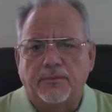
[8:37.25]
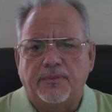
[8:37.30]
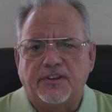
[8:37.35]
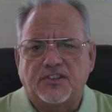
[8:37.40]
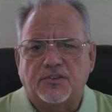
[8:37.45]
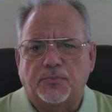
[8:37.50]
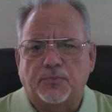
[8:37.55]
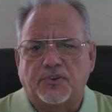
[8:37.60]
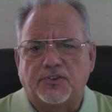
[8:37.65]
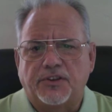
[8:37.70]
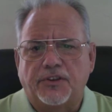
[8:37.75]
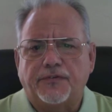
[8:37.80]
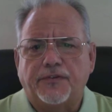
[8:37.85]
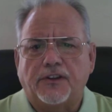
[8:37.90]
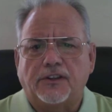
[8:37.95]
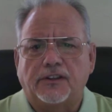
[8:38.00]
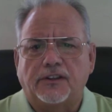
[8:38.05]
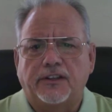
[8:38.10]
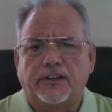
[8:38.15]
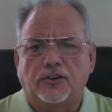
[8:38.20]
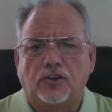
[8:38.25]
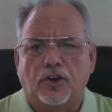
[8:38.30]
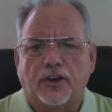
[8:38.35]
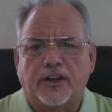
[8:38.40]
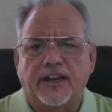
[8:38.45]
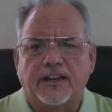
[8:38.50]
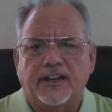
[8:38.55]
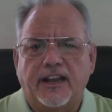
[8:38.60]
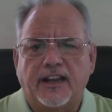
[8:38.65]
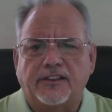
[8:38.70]
to be specifically
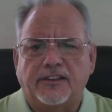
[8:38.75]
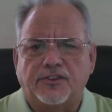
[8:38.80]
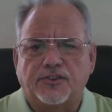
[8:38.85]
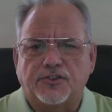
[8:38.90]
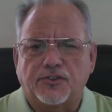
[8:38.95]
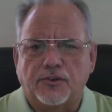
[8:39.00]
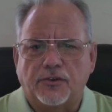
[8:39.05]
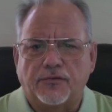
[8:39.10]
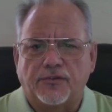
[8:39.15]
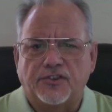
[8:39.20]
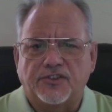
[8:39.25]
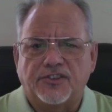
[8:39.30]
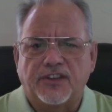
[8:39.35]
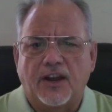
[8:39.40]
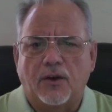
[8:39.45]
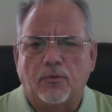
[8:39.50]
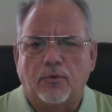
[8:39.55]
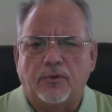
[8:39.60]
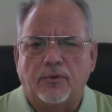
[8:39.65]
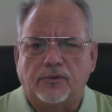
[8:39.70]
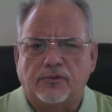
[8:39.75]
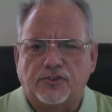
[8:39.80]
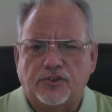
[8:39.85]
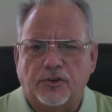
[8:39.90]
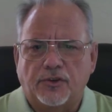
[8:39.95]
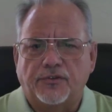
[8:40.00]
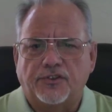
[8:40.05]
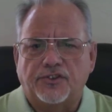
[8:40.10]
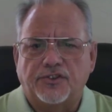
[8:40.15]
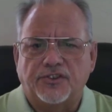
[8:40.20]
looking at the
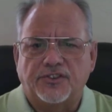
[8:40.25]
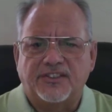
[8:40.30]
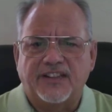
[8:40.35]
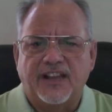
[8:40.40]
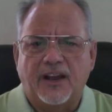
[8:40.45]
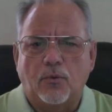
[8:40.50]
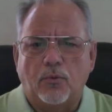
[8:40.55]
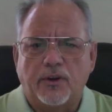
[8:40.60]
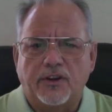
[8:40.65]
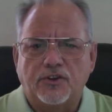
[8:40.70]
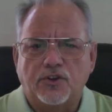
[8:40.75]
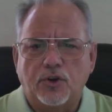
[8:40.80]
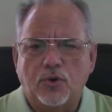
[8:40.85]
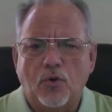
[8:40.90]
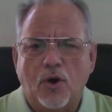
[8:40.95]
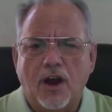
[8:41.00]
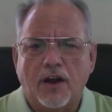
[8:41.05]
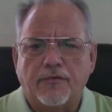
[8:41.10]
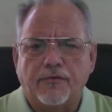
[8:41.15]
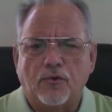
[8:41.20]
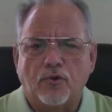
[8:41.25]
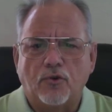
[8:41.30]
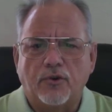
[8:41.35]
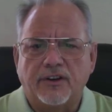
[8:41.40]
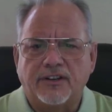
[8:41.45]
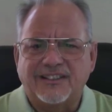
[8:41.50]
services that we do offer,